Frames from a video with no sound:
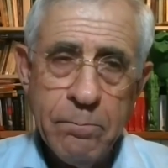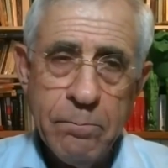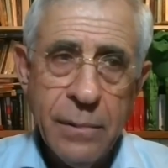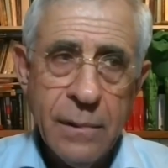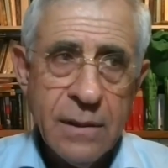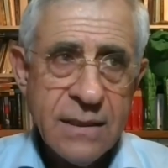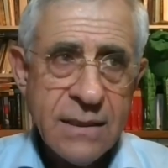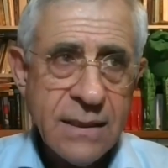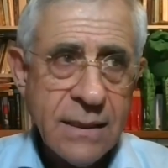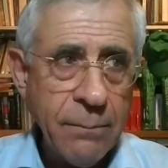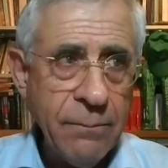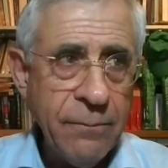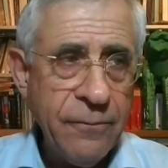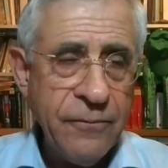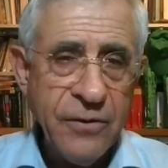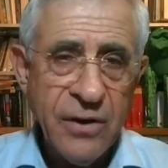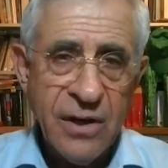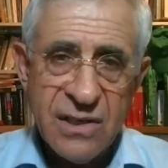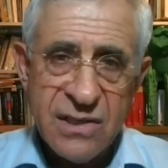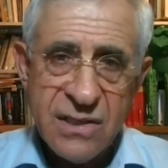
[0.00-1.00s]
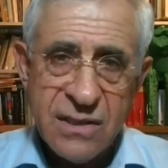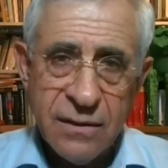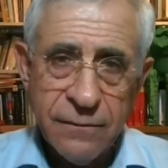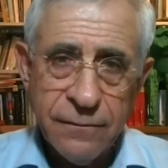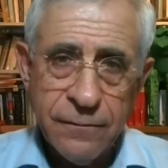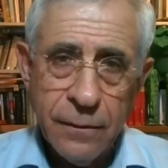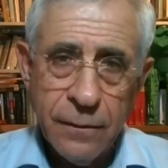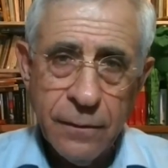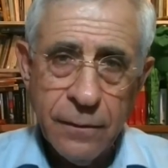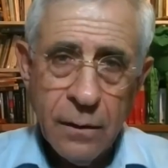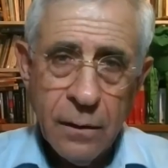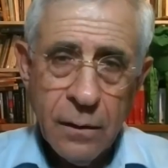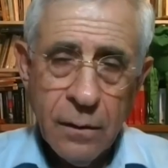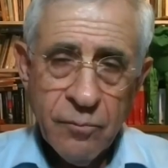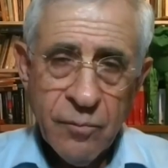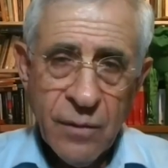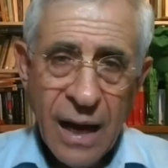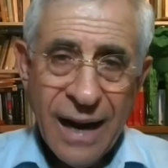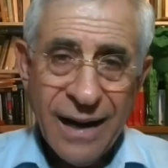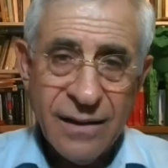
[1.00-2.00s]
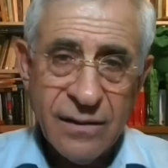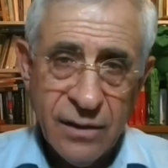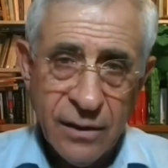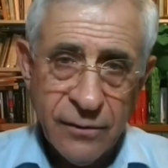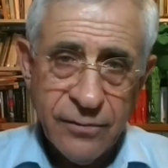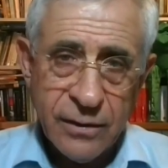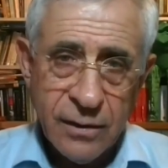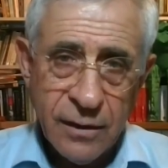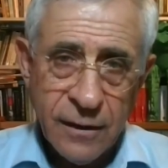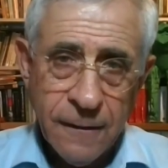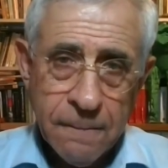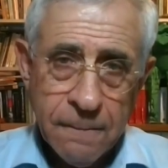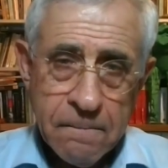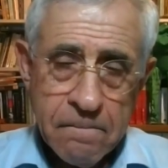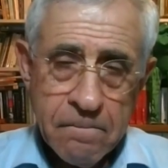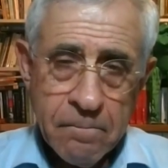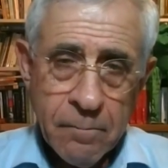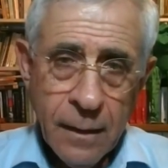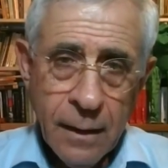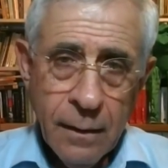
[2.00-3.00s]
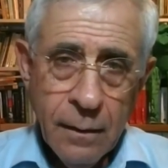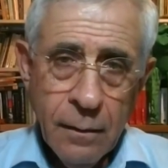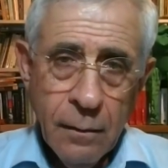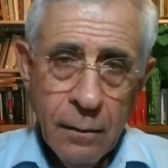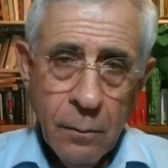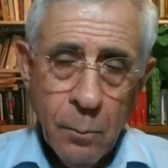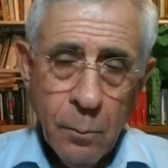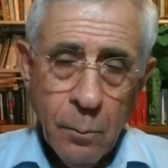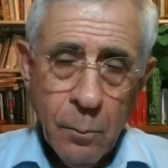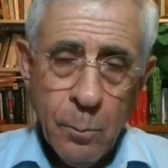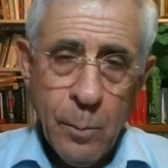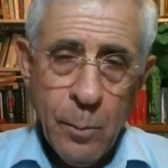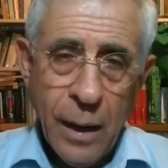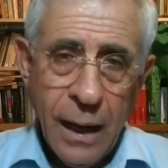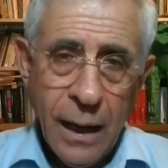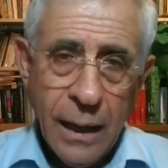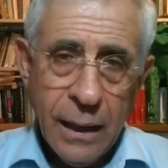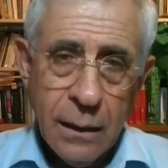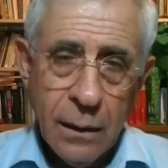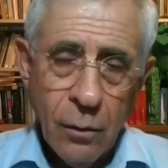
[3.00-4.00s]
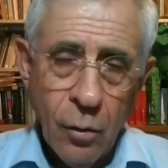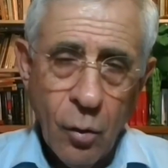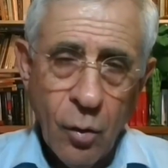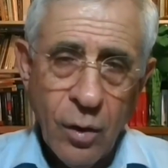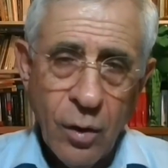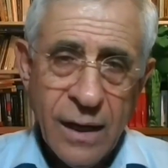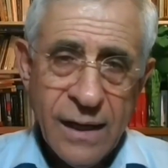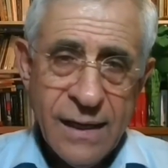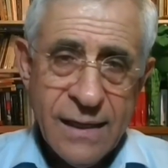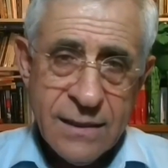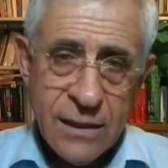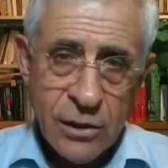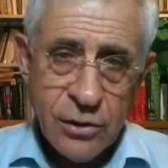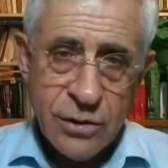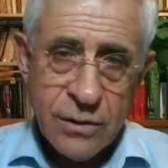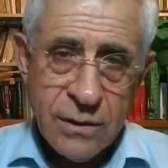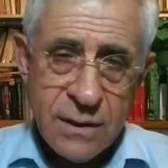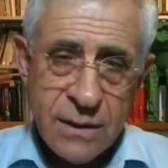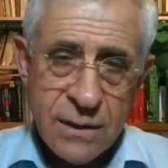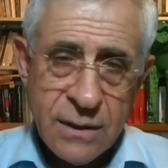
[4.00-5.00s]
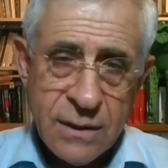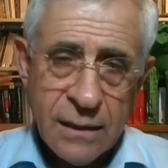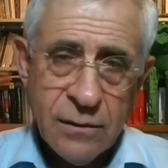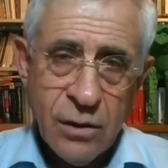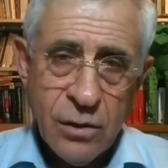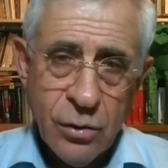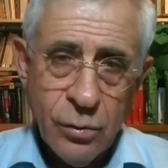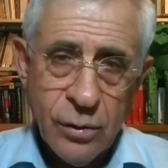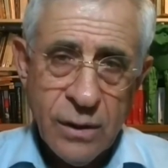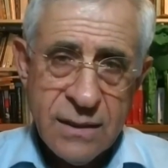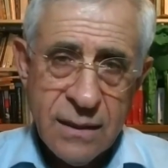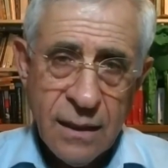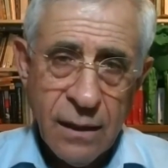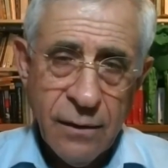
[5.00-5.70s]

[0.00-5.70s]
subversive activity by organizations like the New Israel